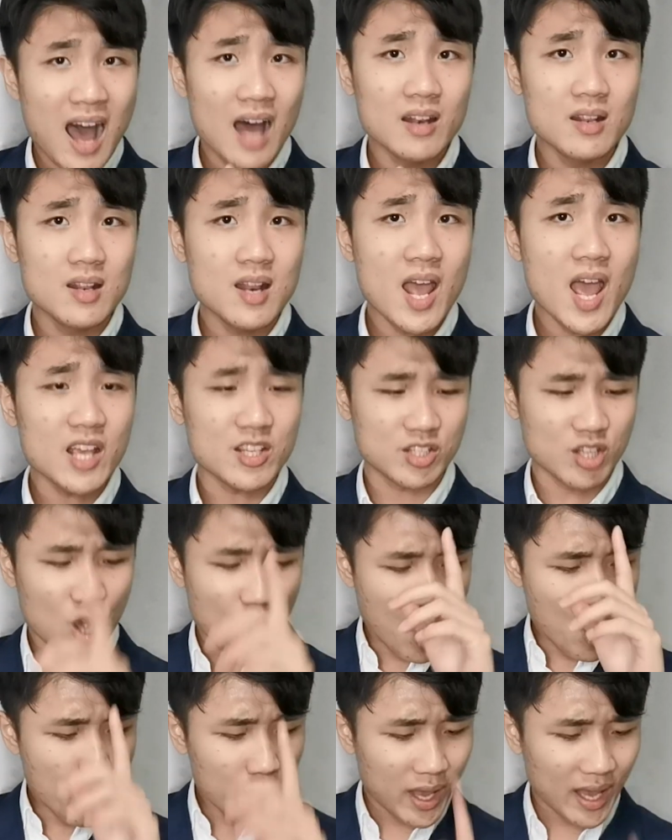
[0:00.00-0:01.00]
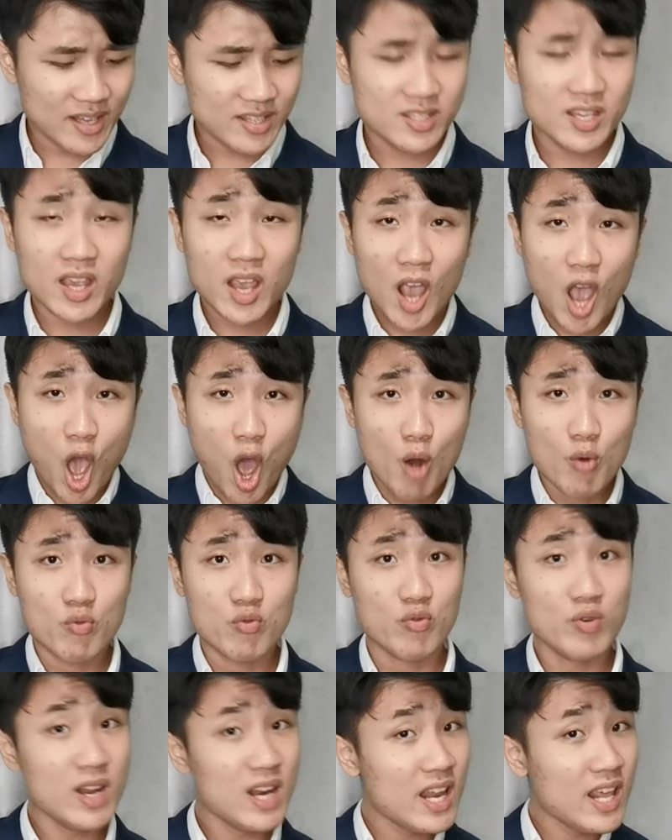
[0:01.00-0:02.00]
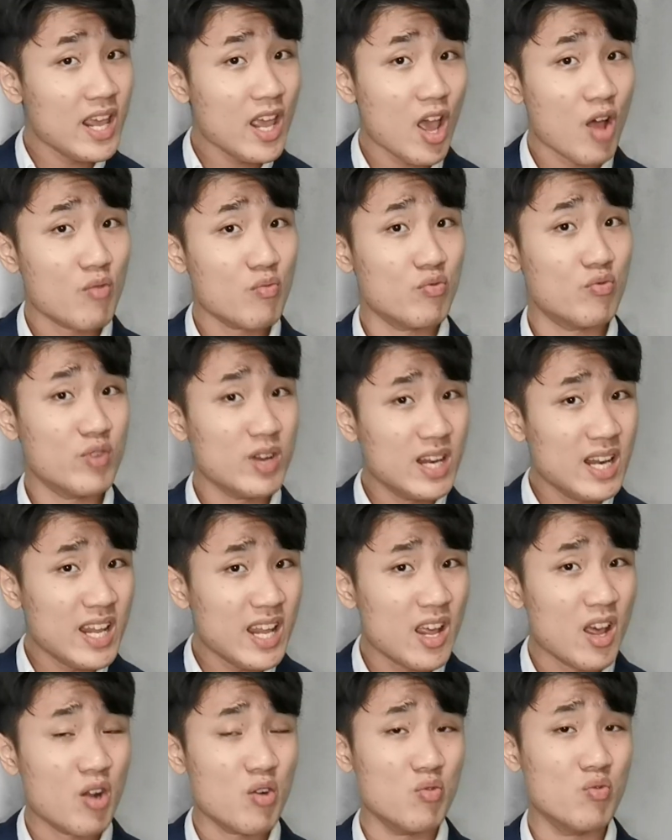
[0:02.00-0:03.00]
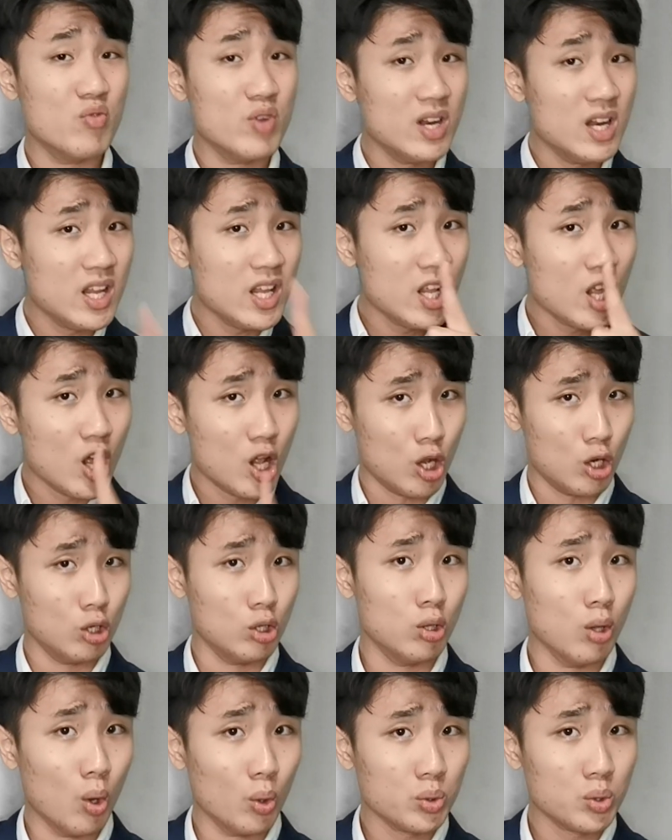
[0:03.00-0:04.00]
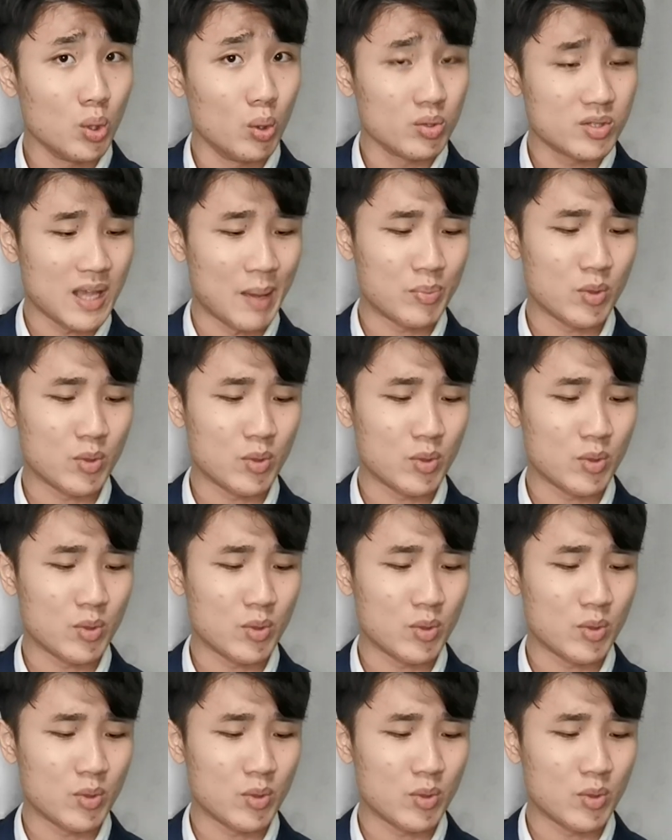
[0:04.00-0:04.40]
unless you can sing really, really, really low notes.